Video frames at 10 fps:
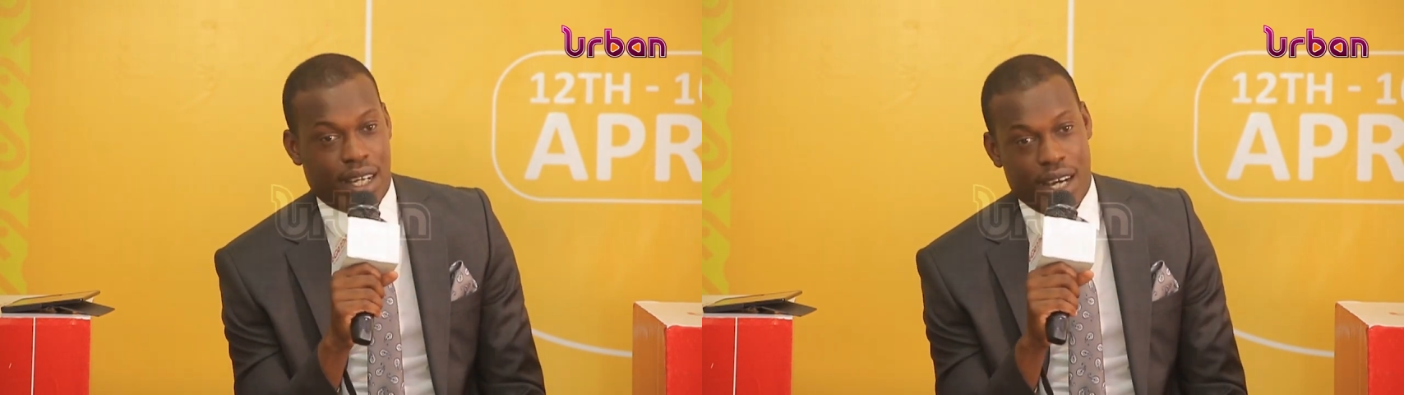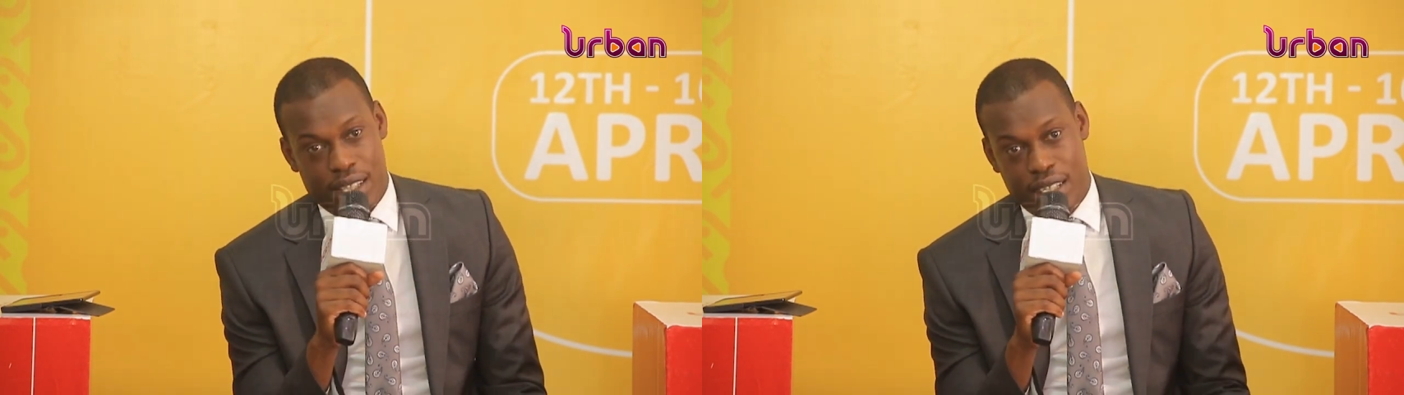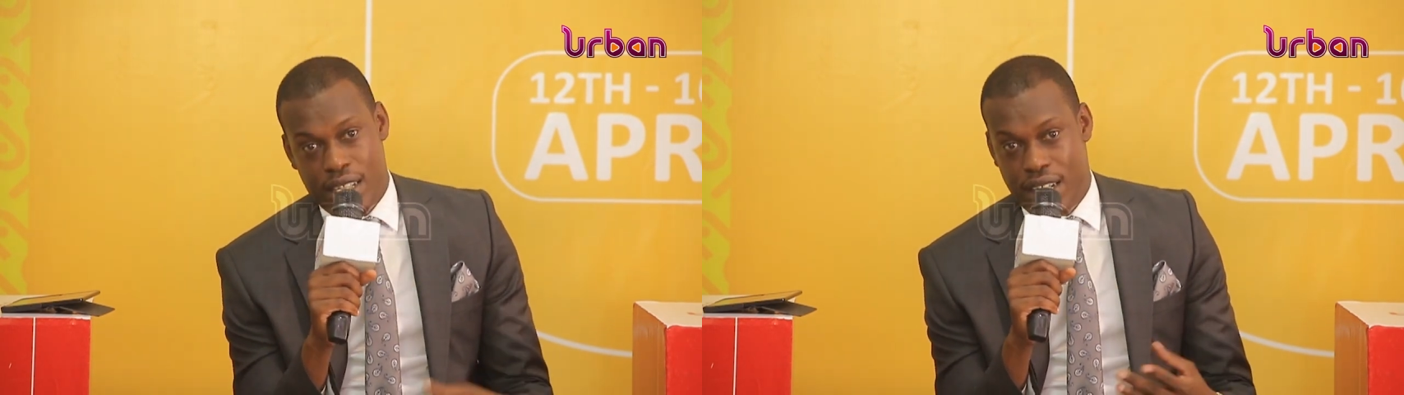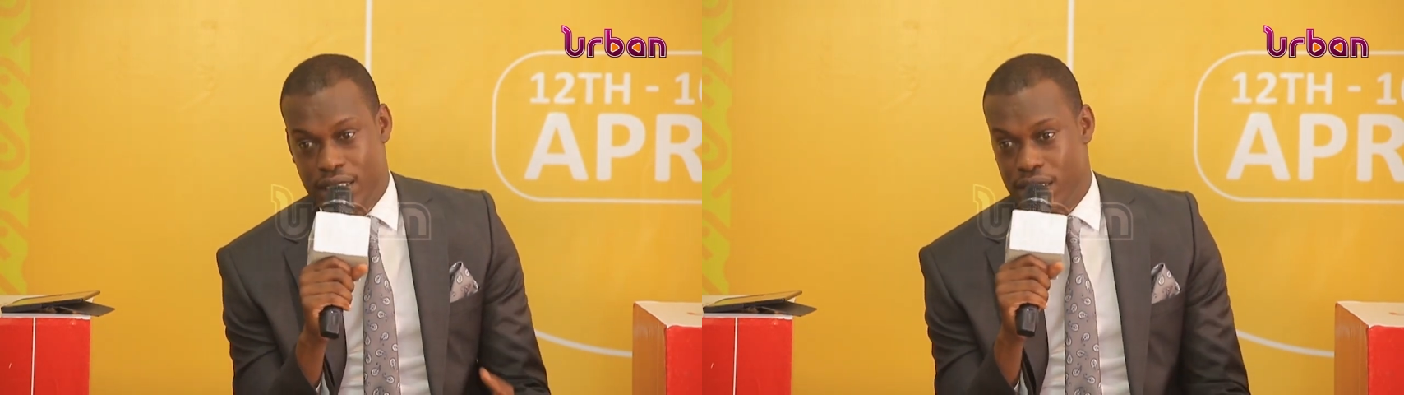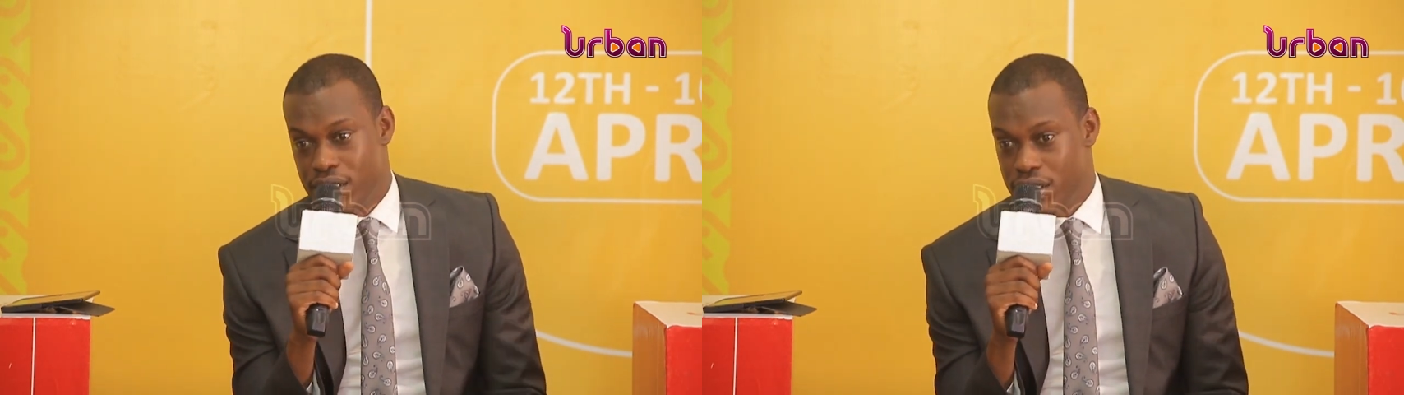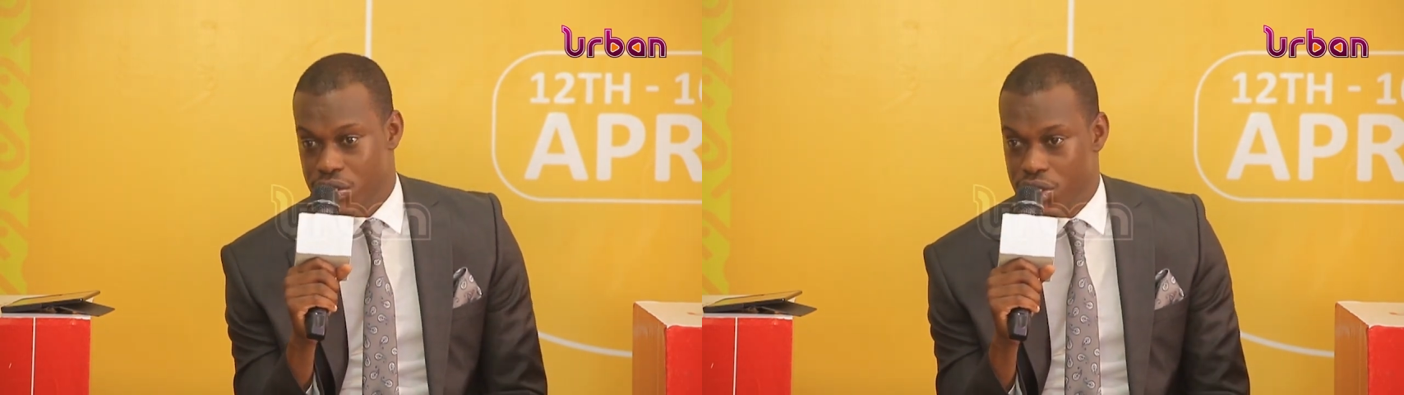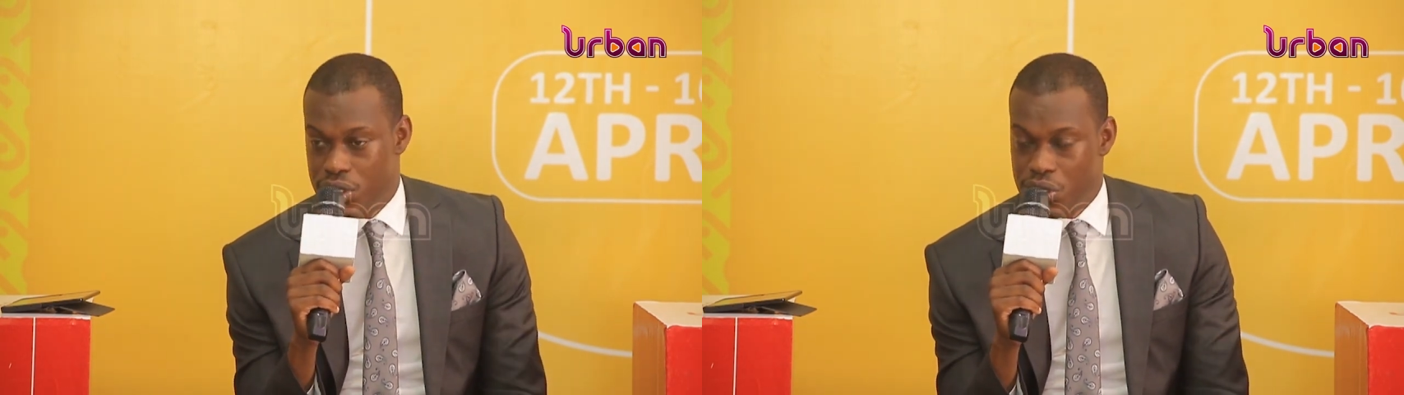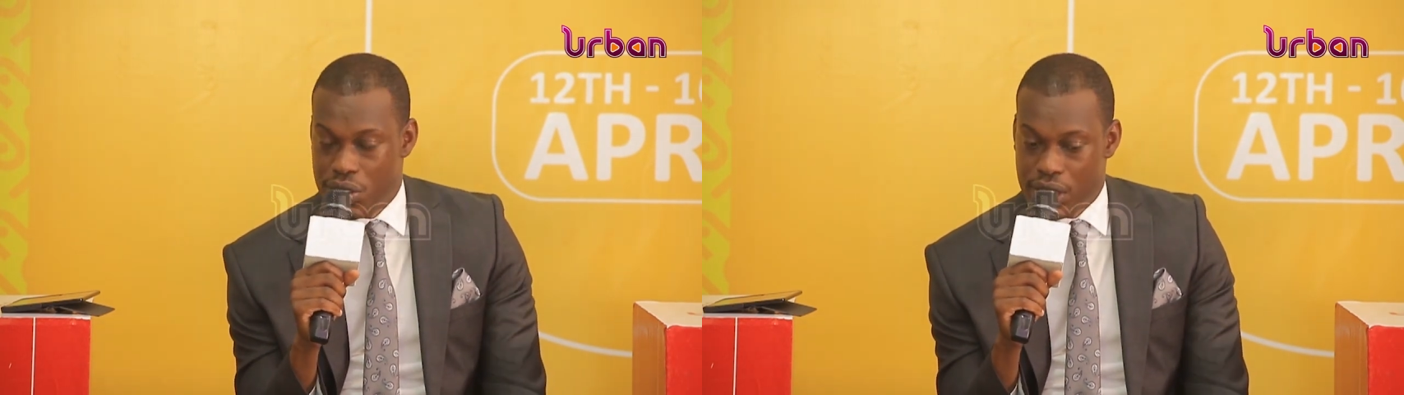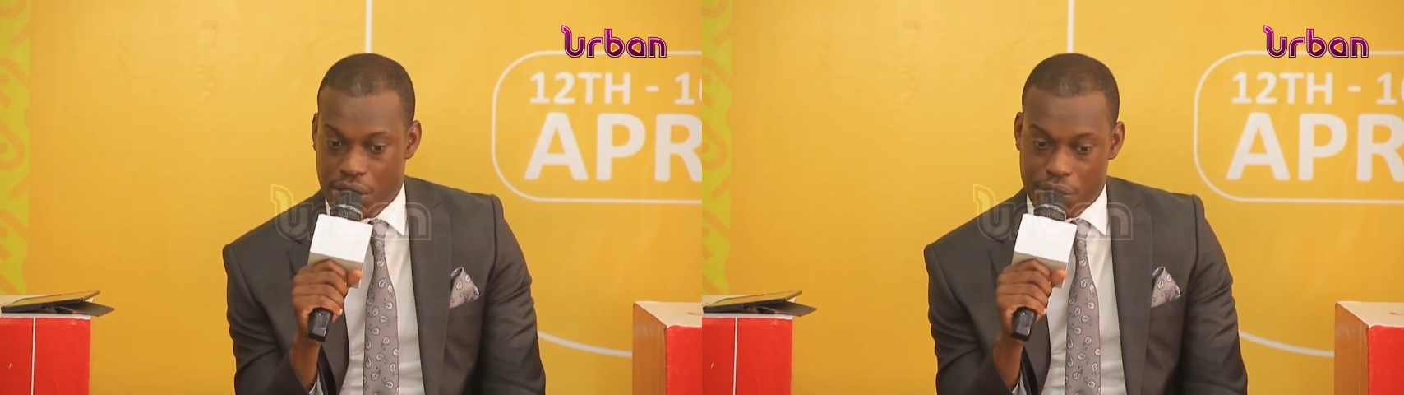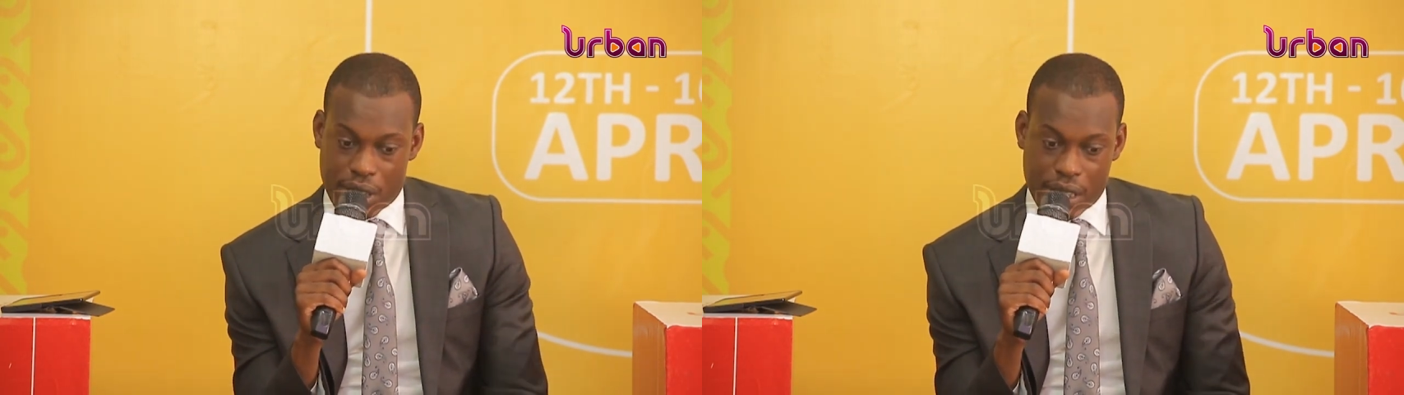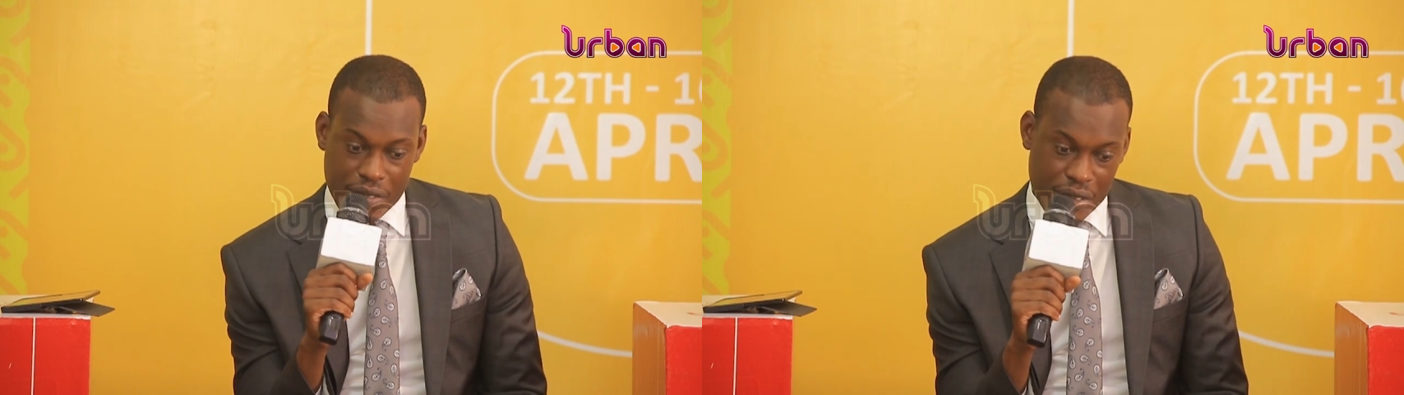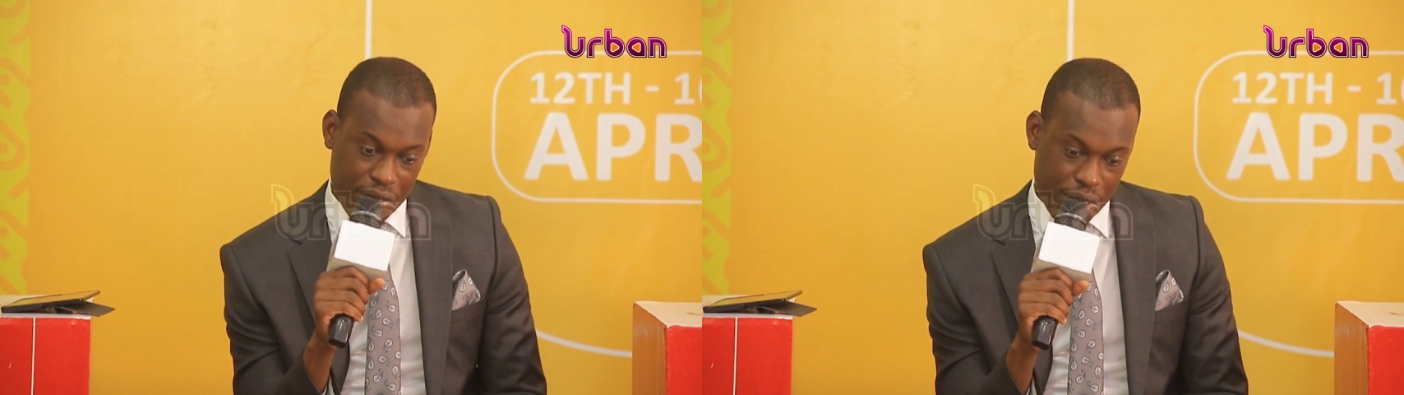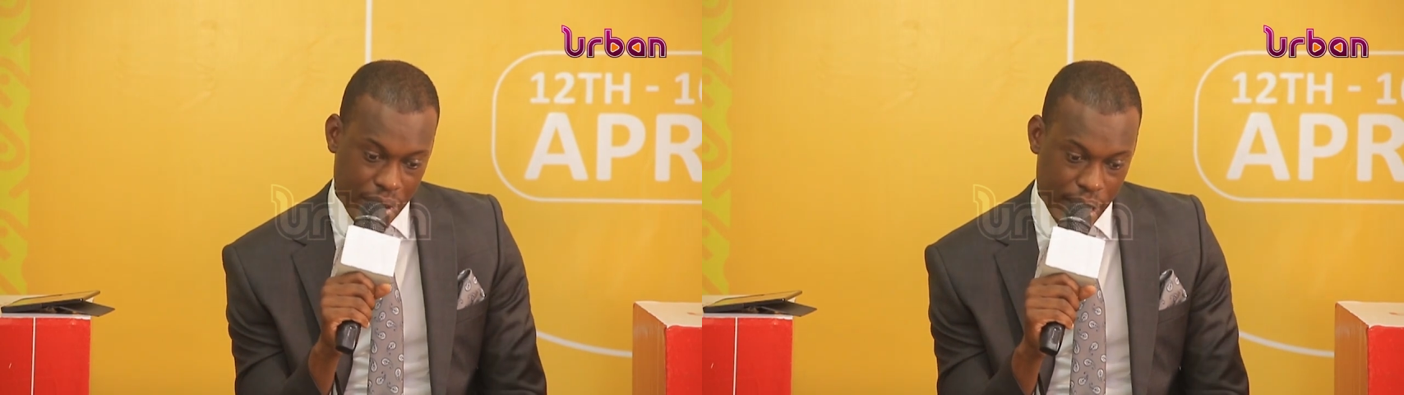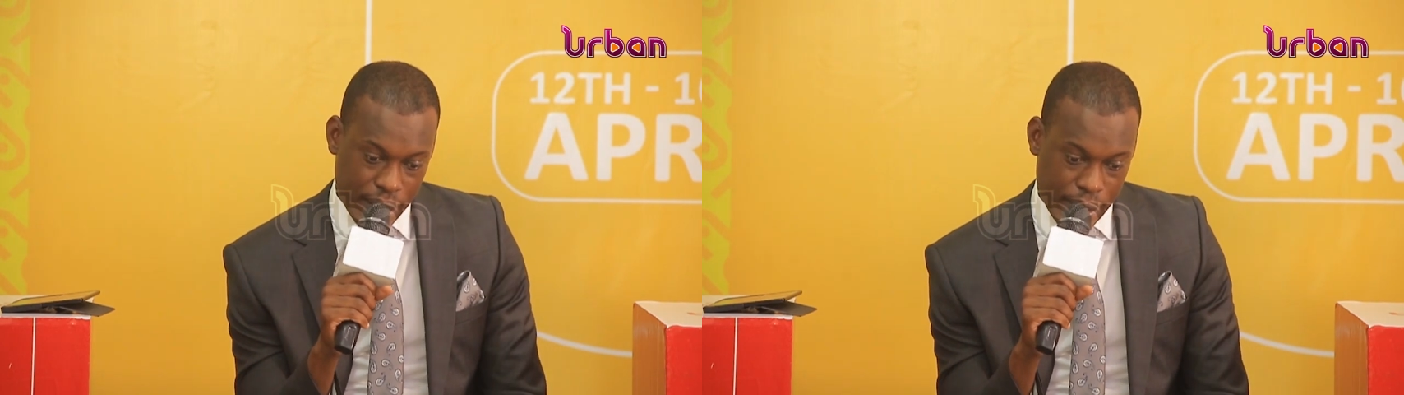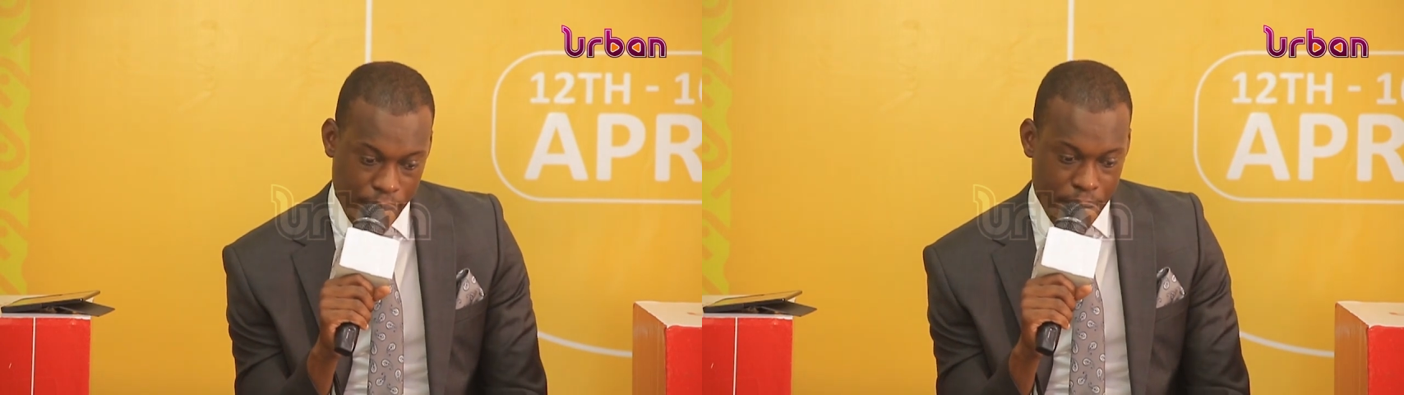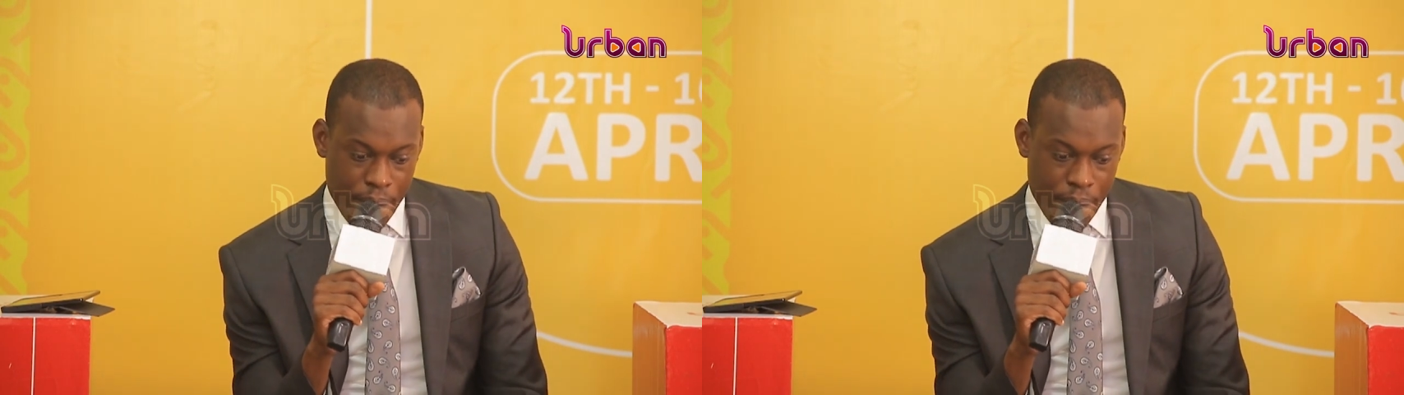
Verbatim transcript: And then, yeah, tell the story to those that wouldn't have traveled with us.